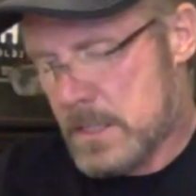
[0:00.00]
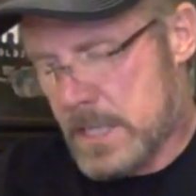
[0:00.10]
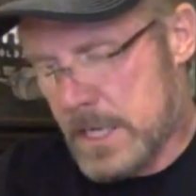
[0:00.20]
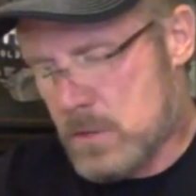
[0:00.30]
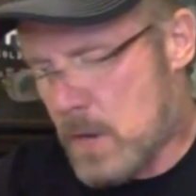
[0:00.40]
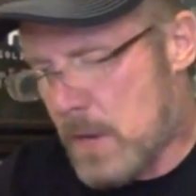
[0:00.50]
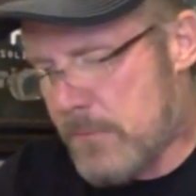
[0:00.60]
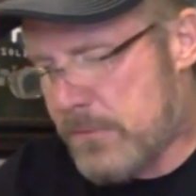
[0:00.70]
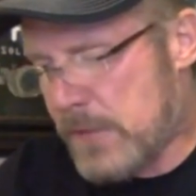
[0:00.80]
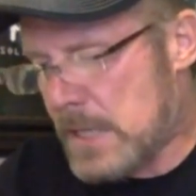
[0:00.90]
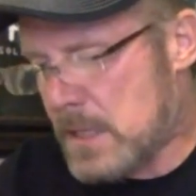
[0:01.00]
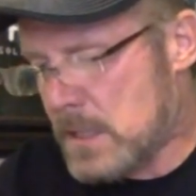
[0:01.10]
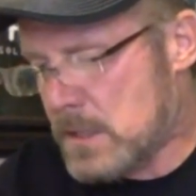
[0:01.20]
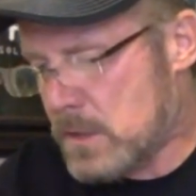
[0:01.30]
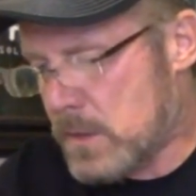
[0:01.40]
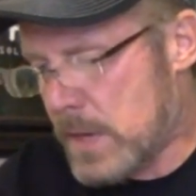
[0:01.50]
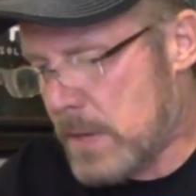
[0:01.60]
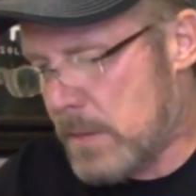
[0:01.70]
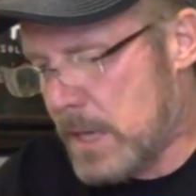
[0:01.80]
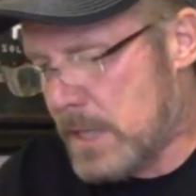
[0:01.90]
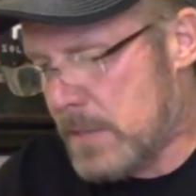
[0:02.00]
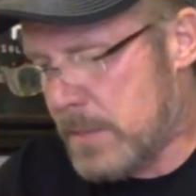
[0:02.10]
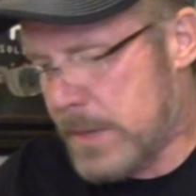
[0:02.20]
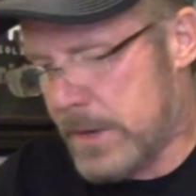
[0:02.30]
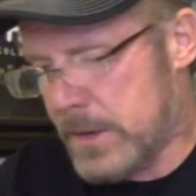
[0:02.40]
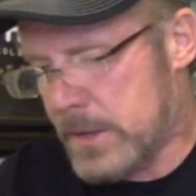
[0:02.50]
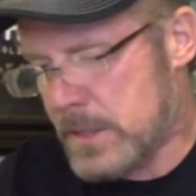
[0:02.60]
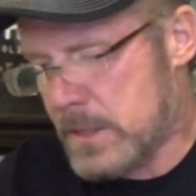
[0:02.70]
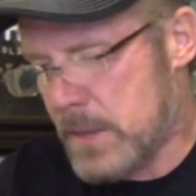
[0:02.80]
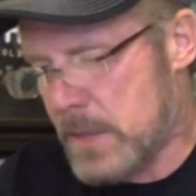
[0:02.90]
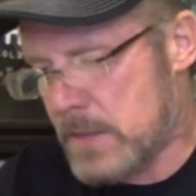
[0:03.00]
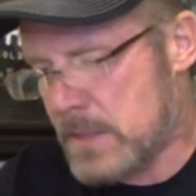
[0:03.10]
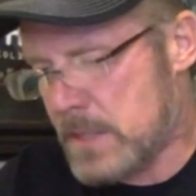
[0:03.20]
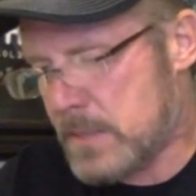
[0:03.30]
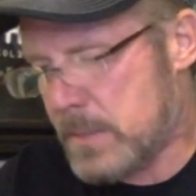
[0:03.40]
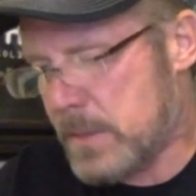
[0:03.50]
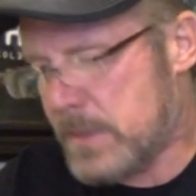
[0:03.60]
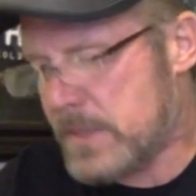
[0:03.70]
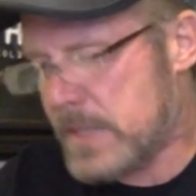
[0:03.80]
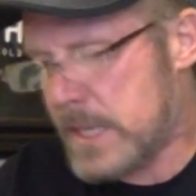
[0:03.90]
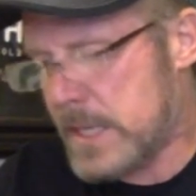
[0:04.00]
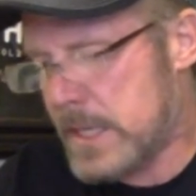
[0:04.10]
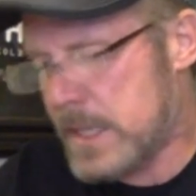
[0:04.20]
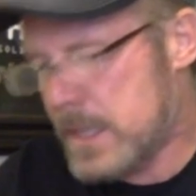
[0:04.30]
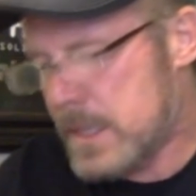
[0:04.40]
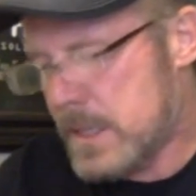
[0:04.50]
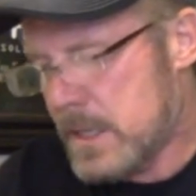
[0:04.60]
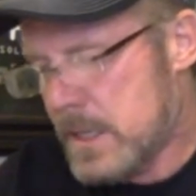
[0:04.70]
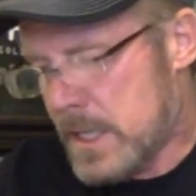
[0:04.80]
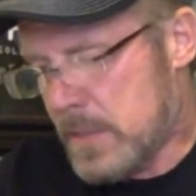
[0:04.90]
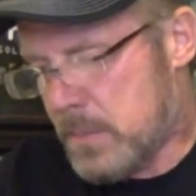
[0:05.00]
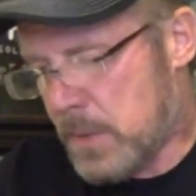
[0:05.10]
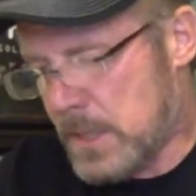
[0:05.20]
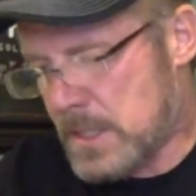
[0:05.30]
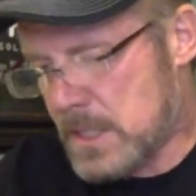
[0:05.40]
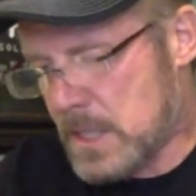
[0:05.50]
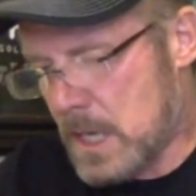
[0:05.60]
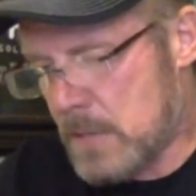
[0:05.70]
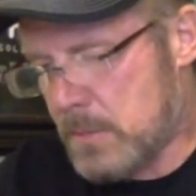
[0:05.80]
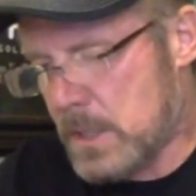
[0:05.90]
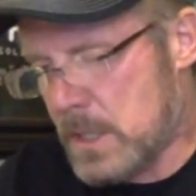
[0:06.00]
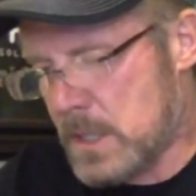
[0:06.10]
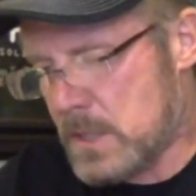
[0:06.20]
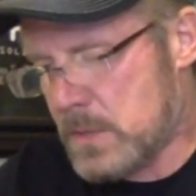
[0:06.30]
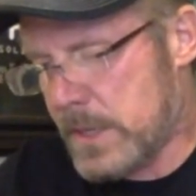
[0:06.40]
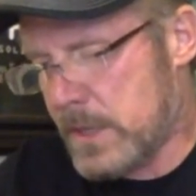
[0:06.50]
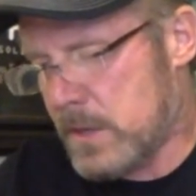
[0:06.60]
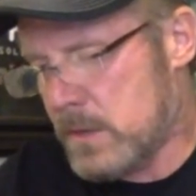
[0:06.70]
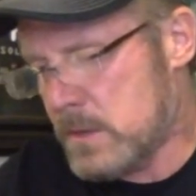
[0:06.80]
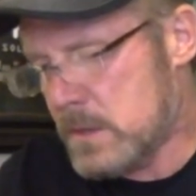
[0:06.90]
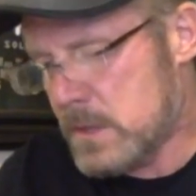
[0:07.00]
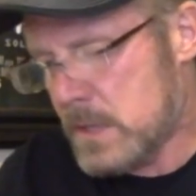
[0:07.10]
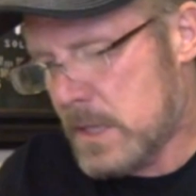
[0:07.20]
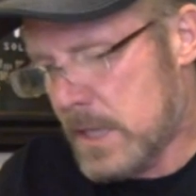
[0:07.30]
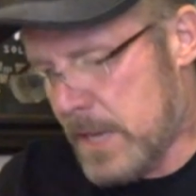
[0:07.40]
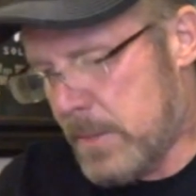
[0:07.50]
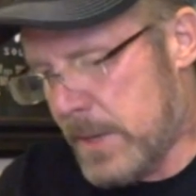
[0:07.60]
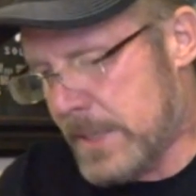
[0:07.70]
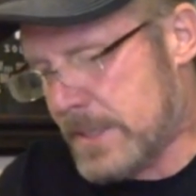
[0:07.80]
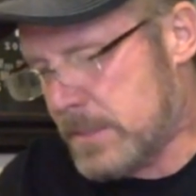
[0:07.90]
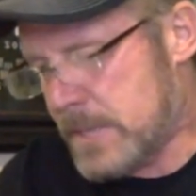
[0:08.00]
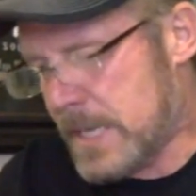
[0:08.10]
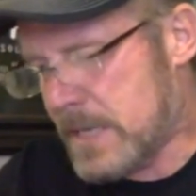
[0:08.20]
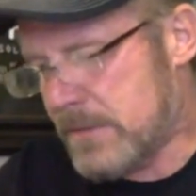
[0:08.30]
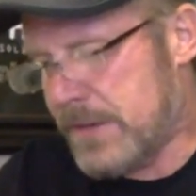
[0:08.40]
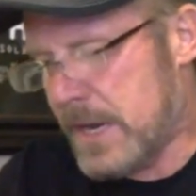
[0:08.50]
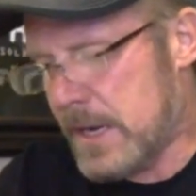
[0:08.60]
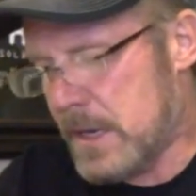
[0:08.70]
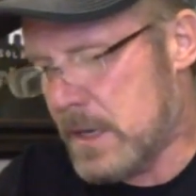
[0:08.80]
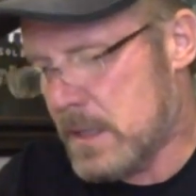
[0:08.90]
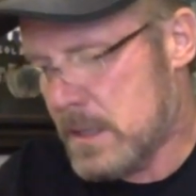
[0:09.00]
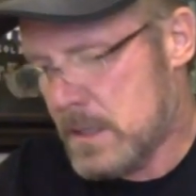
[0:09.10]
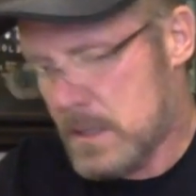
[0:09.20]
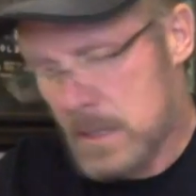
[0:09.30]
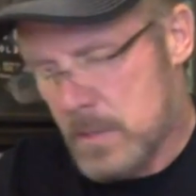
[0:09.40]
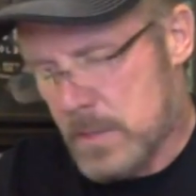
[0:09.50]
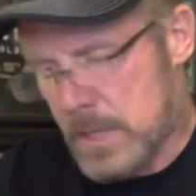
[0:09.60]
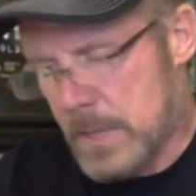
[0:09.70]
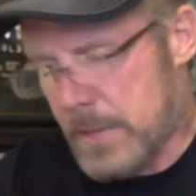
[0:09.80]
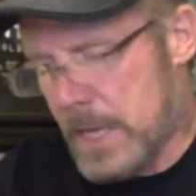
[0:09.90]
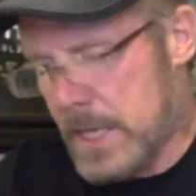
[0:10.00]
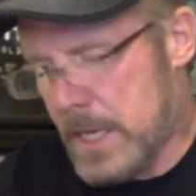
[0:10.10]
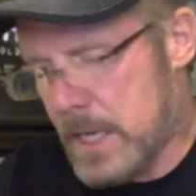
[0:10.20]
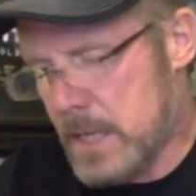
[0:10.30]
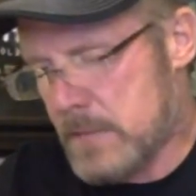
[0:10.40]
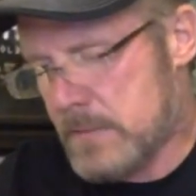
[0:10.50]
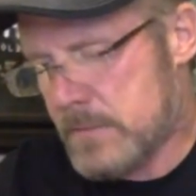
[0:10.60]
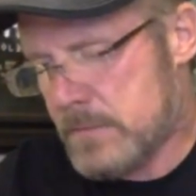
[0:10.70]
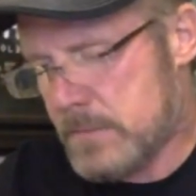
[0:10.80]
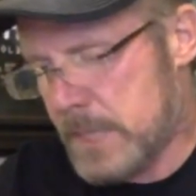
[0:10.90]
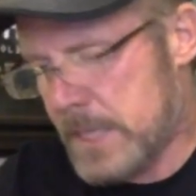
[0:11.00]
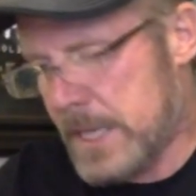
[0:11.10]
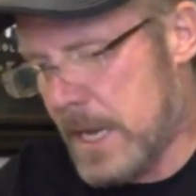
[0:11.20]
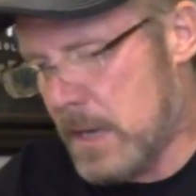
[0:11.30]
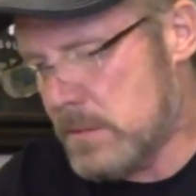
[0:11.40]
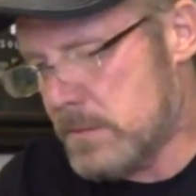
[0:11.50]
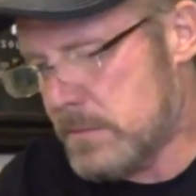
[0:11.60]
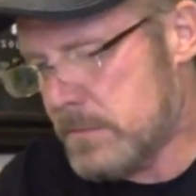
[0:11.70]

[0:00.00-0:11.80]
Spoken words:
Tig dropped flat onto the ground behind a barrier as the round zipped above his head. He pressed the talk button on his radio. "Hey, base, I'm taking fire, but I'm not hit. Pinned down."